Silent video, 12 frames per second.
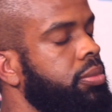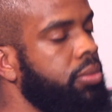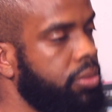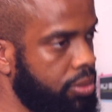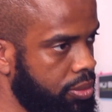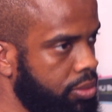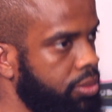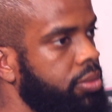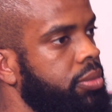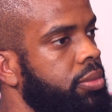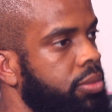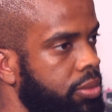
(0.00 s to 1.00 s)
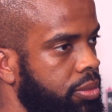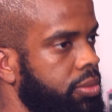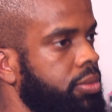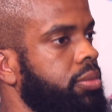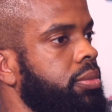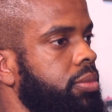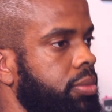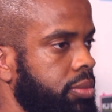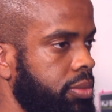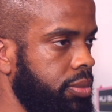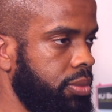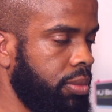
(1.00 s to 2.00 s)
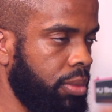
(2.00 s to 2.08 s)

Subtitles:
and whatever, which to some extent is true